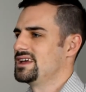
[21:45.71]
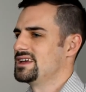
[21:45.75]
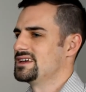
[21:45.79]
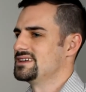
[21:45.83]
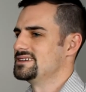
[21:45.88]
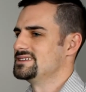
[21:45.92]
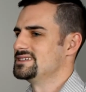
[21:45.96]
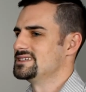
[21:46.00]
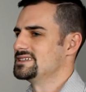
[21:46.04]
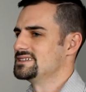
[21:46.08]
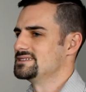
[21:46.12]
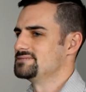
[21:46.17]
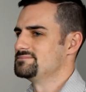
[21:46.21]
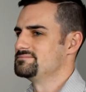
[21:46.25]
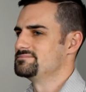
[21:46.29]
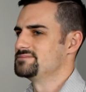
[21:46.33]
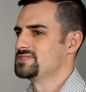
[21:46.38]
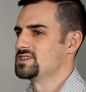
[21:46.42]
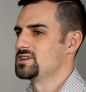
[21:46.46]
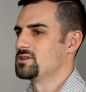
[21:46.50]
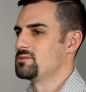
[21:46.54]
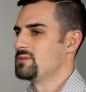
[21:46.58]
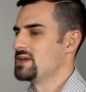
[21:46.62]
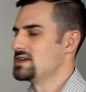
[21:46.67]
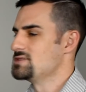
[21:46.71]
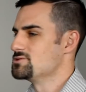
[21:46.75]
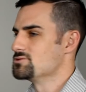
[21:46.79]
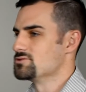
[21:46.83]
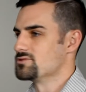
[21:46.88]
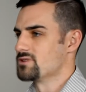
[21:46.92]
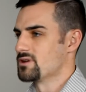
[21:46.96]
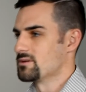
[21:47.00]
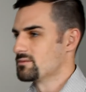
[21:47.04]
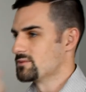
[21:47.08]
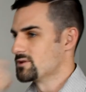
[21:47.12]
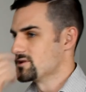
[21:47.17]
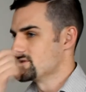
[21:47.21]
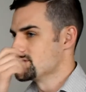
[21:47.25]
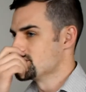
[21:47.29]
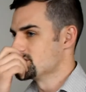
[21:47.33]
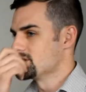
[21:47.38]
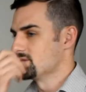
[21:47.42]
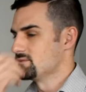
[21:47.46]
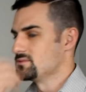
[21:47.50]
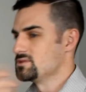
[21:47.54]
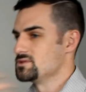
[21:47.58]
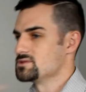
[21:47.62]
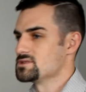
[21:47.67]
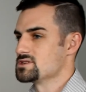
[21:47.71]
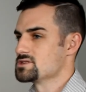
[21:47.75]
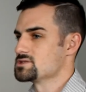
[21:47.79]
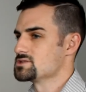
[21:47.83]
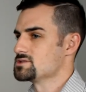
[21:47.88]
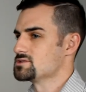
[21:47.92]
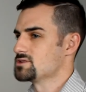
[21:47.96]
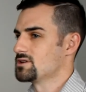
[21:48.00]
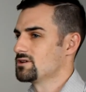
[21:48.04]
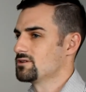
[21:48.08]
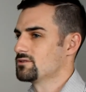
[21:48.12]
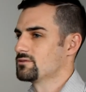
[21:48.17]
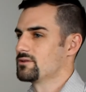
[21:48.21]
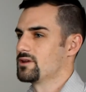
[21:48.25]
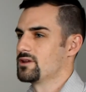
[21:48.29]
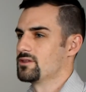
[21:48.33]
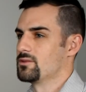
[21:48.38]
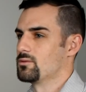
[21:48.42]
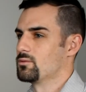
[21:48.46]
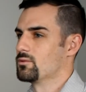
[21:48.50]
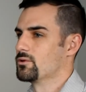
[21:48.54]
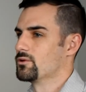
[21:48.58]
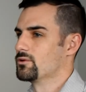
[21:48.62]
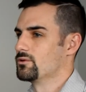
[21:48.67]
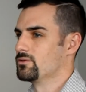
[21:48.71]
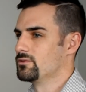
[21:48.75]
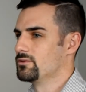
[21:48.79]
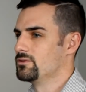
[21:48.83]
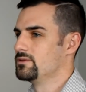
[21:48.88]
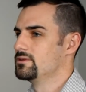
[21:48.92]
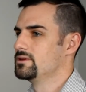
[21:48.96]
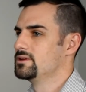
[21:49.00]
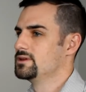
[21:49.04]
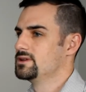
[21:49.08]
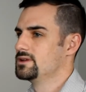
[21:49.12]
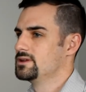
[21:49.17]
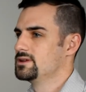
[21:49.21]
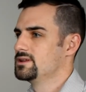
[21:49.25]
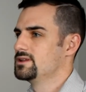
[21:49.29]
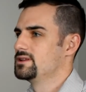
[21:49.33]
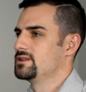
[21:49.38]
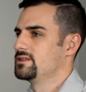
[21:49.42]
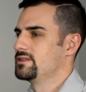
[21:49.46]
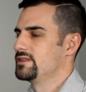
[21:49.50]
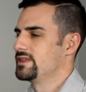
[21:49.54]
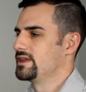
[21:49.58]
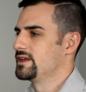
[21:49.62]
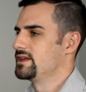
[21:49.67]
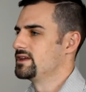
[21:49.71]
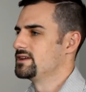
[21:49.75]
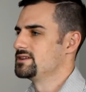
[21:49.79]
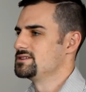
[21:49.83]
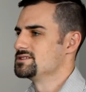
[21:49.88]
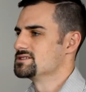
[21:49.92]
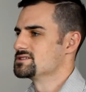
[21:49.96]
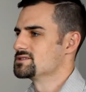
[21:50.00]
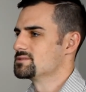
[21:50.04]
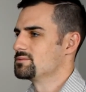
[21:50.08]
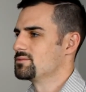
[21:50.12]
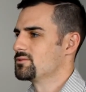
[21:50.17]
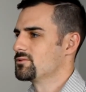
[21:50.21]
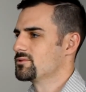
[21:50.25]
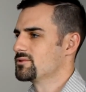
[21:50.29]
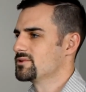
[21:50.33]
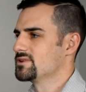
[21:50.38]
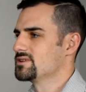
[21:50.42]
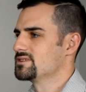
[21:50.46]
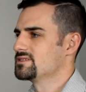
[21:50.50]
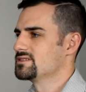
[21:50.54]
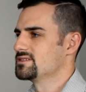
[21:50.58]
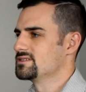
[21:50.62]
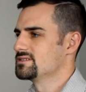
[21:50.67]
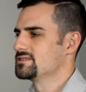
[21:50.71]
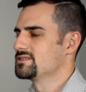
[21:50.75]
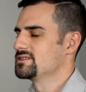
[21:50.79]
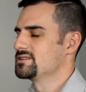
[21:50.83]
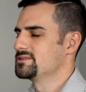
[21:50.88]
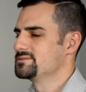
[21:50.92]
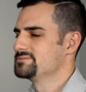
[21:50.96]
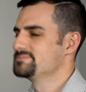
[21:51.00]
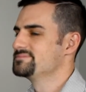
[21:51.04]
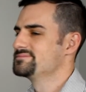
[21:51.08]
And, you know, major drummers and musicians all around the world that just support us. And so